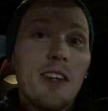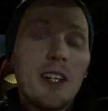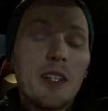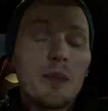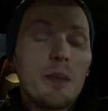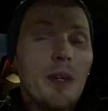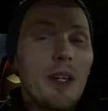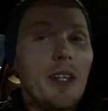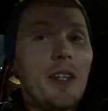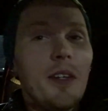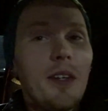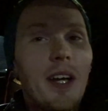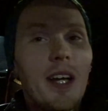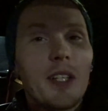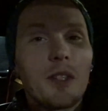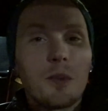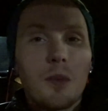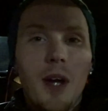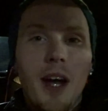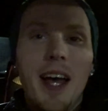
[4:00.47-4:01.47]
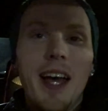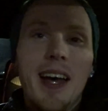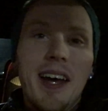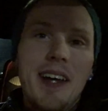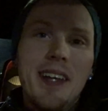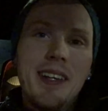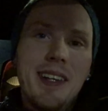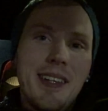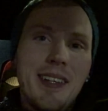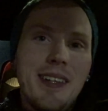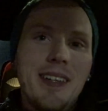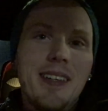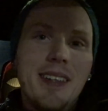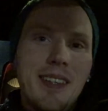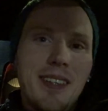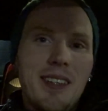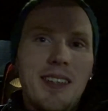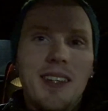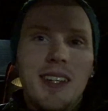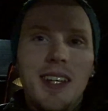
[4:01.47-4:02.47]
explained to you guys why I didn't
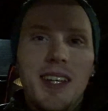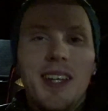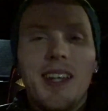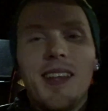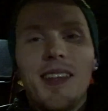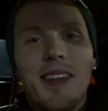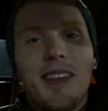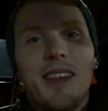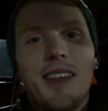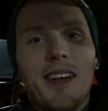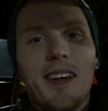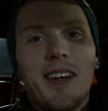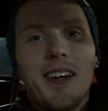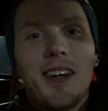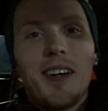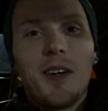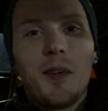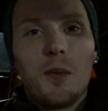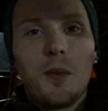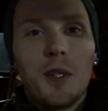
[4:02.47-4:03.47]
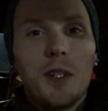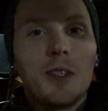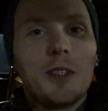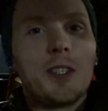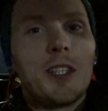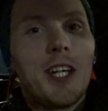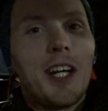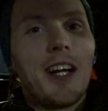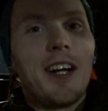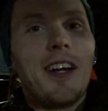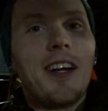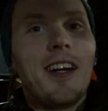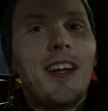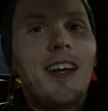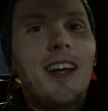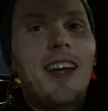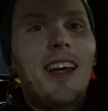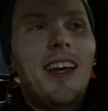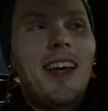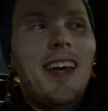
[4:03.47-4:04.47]
get the wheelchair.
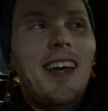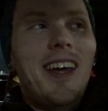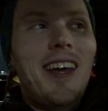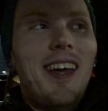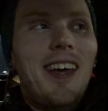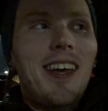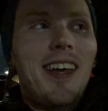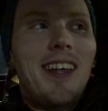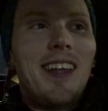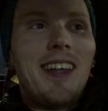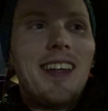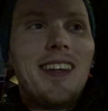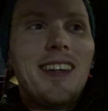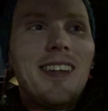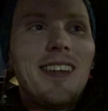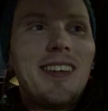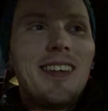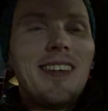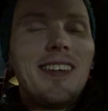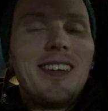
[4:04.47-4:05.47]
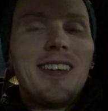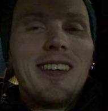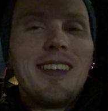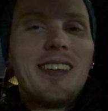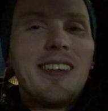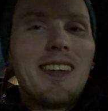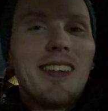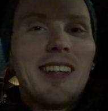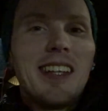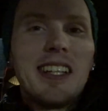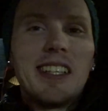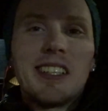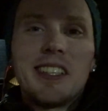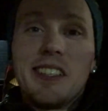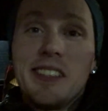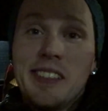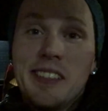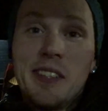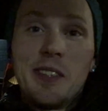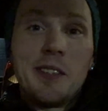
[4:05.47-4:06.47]
And that's
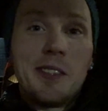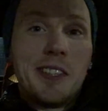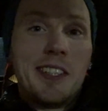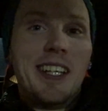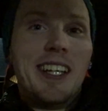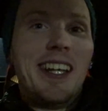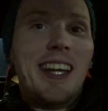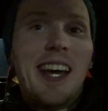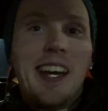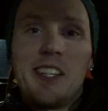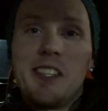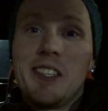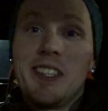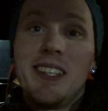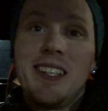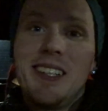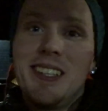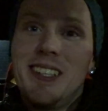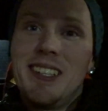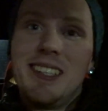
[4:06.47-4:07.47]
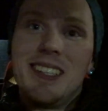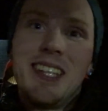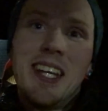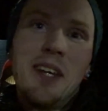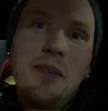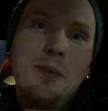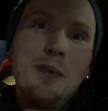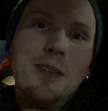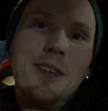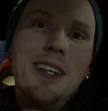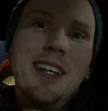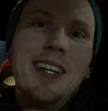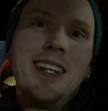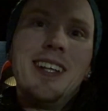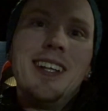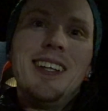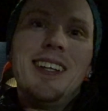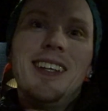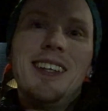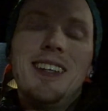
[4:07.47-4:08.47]
because there was actually a disabled
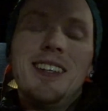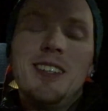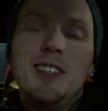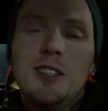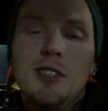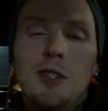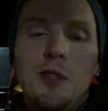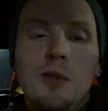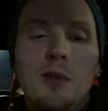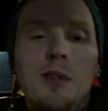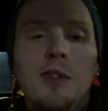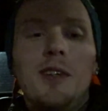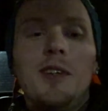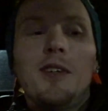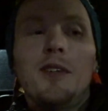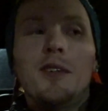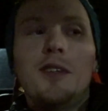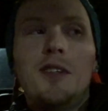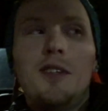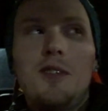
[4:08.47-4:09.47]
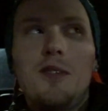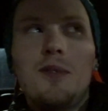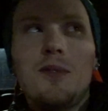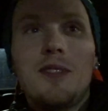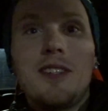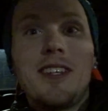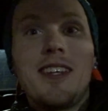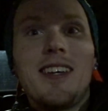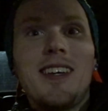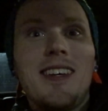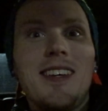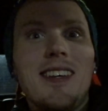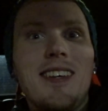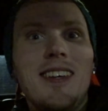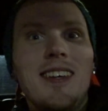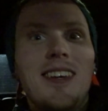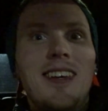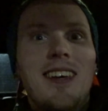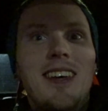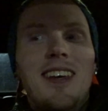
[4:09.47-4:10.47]
lady in the store using it.
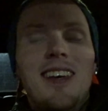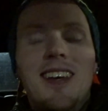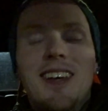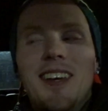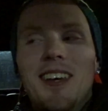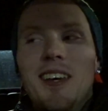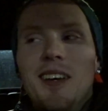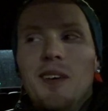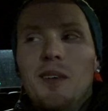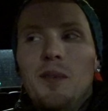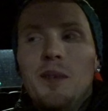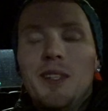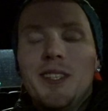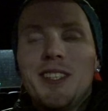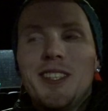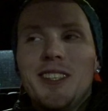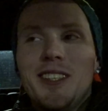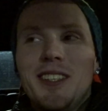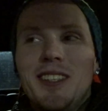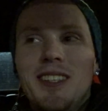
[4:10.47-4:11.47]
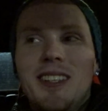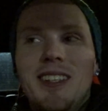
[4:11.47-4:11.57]
Which,